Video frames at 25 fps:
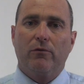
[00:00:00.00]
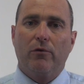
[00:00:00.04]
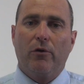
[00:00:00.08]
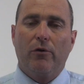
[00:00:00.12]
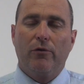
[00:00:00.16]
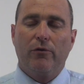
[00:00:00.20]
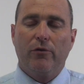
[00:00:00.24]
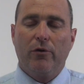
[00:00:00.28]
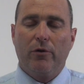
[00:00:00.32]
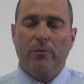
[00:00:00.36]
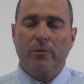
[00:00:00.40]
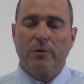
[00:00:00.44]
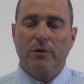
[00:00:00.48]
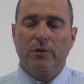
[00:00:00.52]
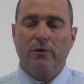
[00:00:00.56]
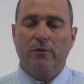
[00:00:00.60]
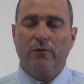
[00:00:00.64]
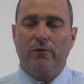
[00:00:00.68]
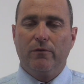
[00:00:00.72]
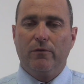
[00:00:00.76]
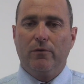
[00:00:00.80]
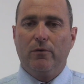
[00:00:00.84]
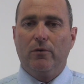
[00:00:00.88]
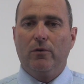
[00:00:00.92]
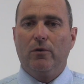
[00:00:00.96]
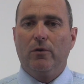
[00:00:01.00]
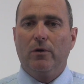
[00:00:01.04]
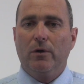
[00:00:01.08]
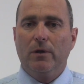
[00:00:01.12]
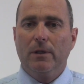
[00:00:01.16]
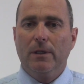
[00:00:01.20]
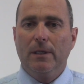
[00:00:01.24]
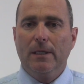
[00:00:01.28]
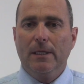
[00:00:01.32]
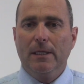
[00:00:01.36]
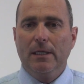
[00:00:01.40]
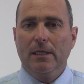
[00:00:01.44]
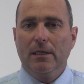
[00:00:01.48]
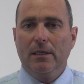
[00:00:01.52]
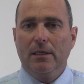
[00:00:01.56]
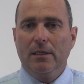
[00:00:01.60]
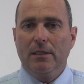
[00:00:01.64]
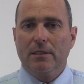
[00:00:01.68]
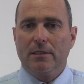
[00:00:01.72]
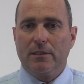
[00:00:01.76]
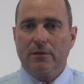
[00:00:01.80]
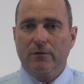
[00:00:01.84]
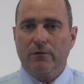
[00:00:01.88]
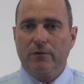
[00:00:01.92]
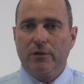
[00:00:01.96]
growth option for
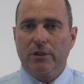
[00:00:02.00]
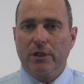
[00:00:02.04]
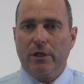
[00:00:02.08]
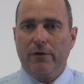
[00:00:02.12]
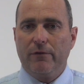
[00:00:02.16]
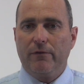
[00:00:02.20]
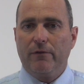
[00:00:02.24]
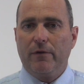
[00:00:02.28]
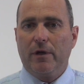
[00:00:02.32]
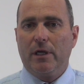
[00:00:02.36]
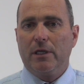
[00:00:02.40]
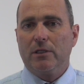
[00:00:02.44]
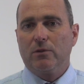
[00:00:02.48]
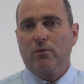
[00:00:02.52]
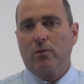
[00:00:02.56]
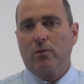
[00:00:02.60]
Silver Chef as